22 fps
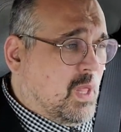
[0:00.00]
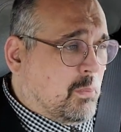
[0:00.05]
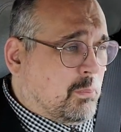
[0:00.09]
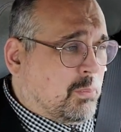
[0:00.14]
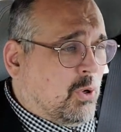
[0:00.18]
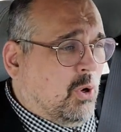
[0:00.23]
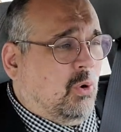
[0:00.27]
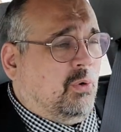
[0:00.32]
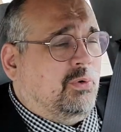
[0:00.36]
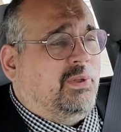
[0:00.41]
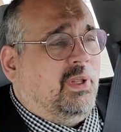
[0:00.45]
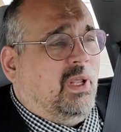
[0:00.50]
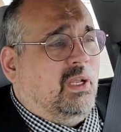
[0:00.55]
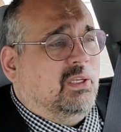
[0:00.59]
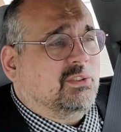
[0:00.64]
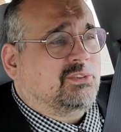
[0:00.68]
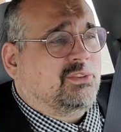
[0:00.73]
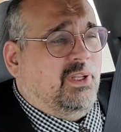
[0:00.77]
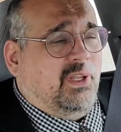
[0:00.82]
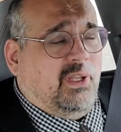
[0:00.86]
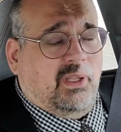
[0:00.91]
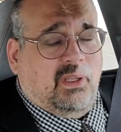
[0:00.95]

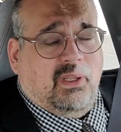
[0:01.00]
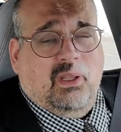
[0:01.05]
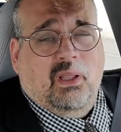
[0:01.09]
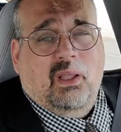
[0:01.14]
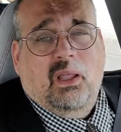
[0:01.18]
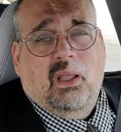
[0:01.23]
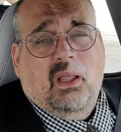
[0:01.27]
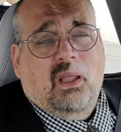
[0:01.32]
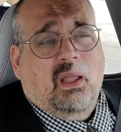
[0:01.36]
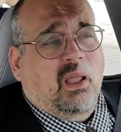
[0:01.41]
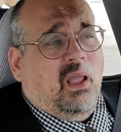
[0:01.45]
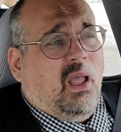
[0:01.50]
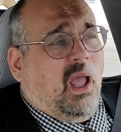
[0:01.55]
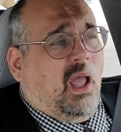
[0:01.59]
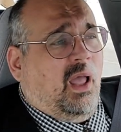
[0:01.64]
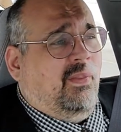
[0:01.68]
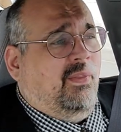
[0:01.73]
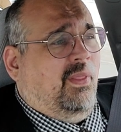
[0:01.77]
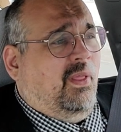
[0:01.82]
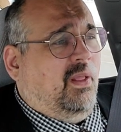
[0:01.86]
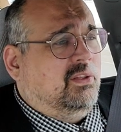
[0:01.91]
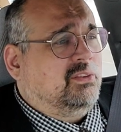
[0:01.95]
protesting,
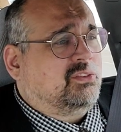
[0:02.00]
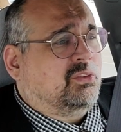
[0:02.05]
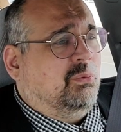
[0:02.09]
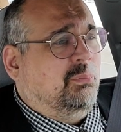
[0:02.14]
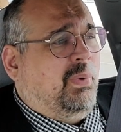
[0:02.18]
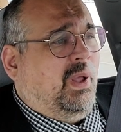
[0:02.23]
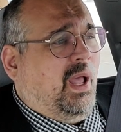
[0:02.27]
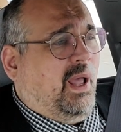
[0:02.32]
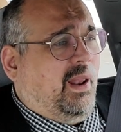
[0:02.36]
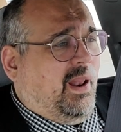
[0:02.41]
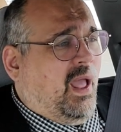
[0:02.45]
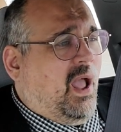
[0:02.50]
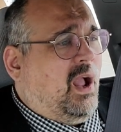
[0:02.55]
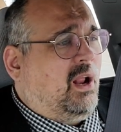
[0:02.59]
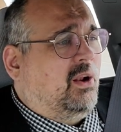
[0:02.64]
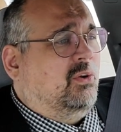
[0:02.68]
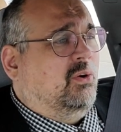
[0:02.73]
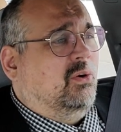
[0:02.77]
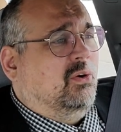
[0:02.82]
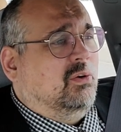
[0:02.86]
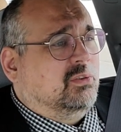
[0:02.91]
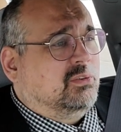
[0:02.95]
and then some bad
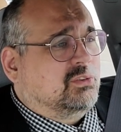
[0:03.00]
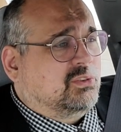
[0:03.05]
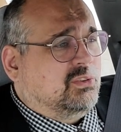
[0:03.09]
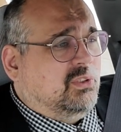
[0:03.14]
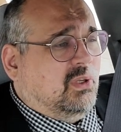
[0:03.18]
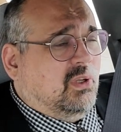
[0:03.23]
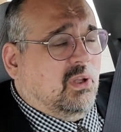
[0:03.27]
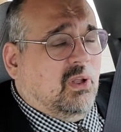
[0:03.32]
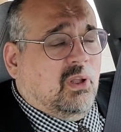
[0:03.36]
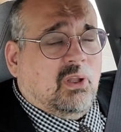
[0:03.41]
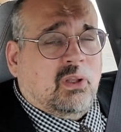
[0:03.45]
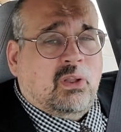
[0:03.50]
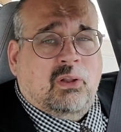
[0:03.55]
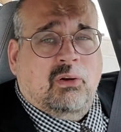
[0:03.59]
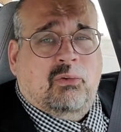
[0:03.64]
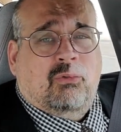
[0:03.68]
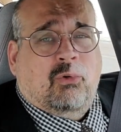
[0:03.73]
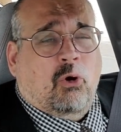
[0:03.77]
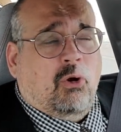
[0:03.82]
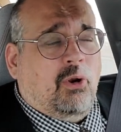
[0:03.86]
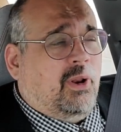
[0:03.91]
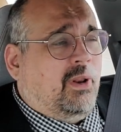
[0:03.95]
actors
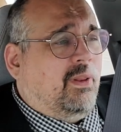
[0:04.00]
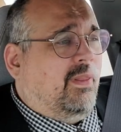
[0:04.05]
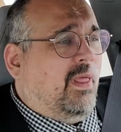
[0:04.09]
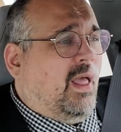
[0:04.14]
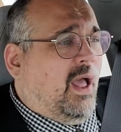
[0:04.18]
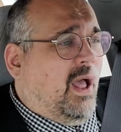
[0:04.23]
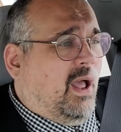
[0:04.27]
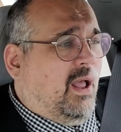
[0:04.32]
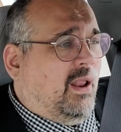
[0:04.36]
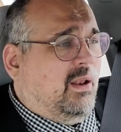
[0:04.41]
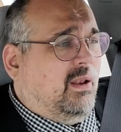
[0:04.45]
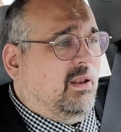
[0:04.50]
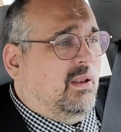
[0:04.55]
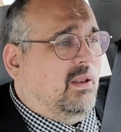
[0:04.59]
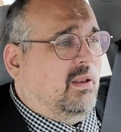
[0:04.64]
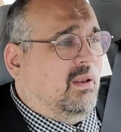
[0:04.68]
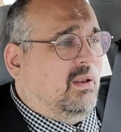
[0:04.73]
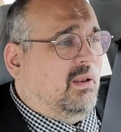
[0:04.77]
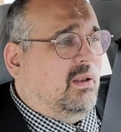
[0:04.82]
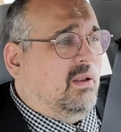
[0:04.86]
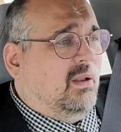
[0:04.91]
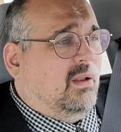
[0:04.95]
converting that,
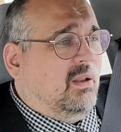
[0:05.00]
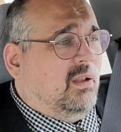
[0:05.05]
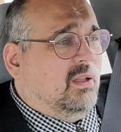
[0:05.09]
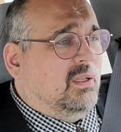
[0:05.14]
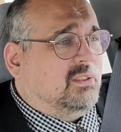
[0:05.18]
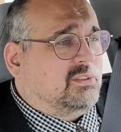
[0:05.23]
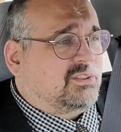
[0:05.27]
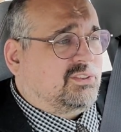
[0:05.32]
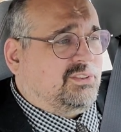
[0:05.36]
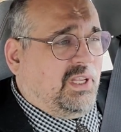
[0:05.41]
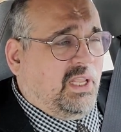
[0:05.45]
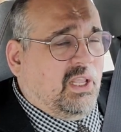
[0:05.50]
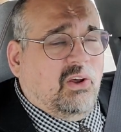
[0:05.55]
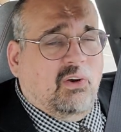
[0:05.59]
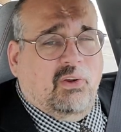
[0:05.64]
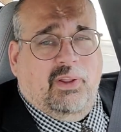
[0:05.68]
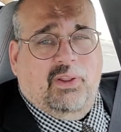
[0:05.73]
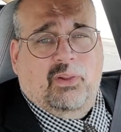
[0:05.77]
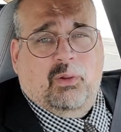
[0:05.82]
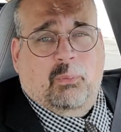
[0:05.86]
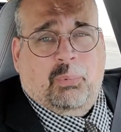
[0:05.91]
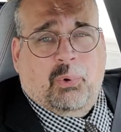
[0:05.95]

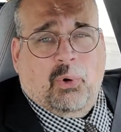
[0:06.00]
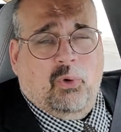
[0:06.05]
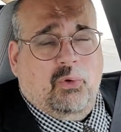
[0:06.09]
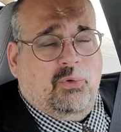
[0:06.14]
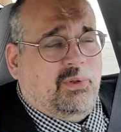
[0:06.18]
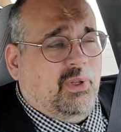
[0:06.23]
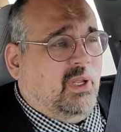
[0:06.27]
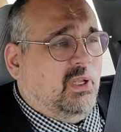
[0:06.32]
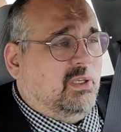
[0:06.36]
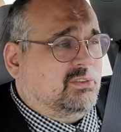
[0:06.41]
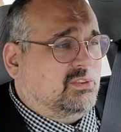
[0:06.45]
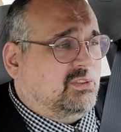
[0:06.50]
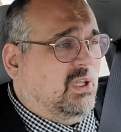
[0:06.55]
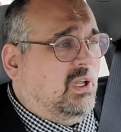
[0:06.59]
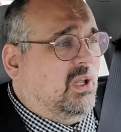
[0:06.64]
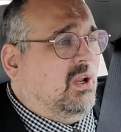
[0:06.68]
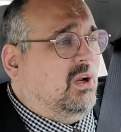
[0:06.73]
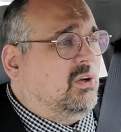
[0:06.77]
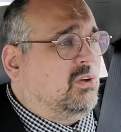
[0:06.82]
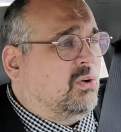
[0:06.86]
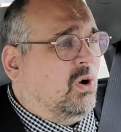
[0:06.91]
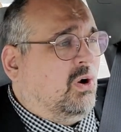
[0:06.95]
stealing the protest,
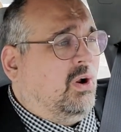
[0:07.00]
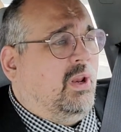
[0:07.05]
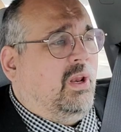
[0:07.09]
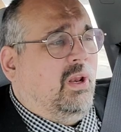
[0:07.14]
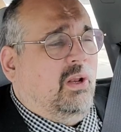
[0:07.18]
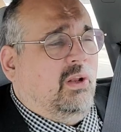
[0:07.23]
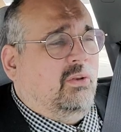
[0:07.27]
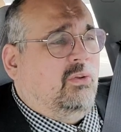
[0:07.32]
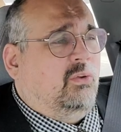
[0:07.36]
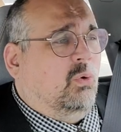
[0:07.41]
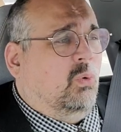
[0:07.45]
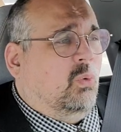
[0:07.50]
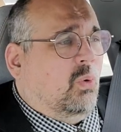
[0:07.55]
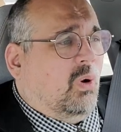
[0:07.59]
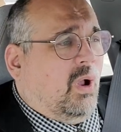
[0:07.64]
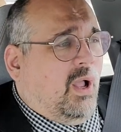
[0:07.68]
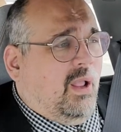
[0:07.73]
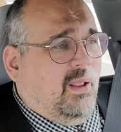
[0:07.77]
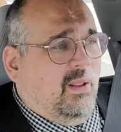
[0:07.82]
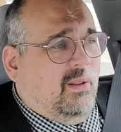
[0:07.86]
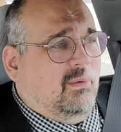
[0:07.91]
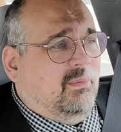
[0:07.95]
turning it into a
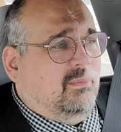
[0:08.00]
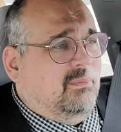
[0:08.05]
riot.